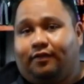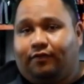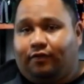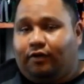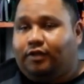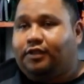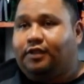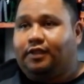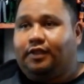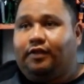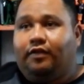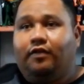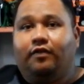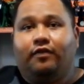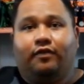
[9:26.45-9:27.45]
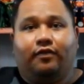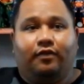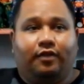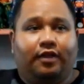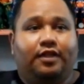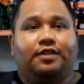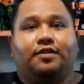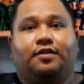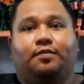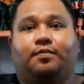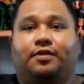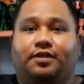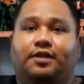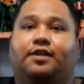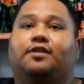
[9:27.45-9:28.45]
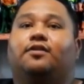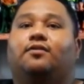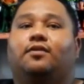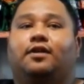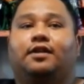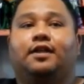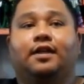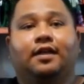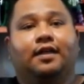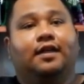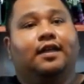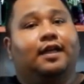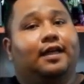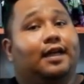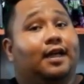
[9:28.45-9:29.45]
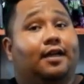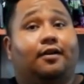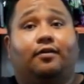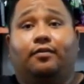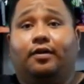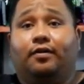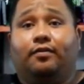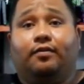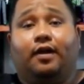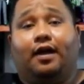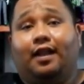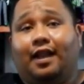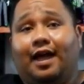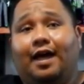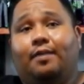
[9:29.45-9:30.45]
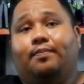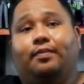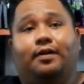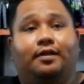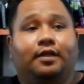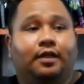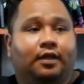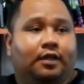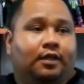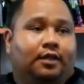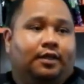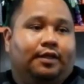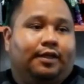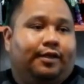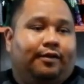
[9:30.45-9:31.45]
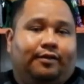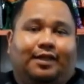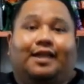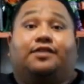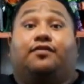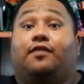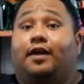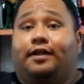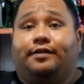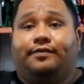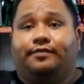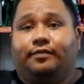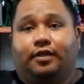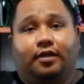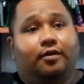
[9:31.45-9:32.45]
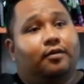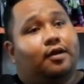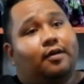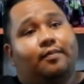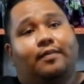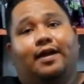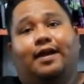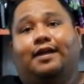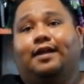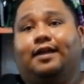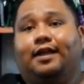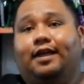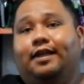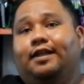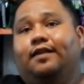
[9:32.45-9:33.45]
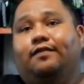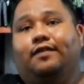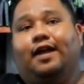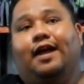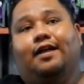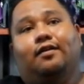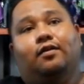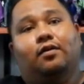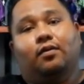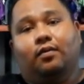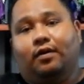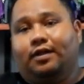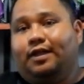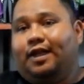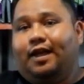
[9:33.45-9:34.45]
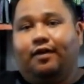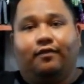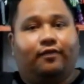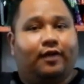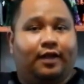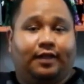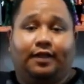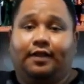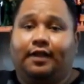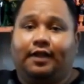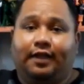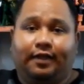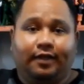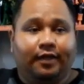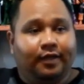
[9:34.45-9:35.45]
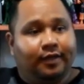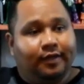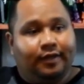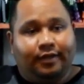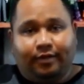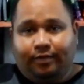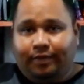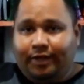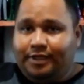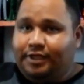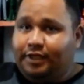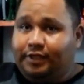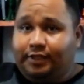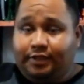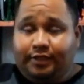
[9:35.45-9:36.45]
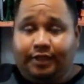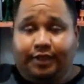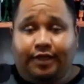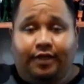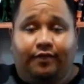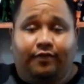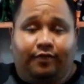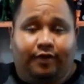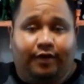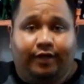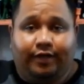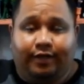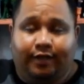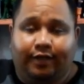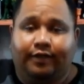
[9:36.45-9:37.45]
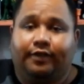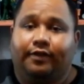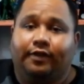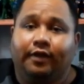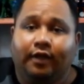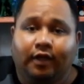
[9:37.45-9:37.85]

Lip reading: Unfortunately, for this particular one, it got in the way a lot, but you know, that's fine. It'll come back again. If not, one day I'll find it again. You know, patience is the key for any collector.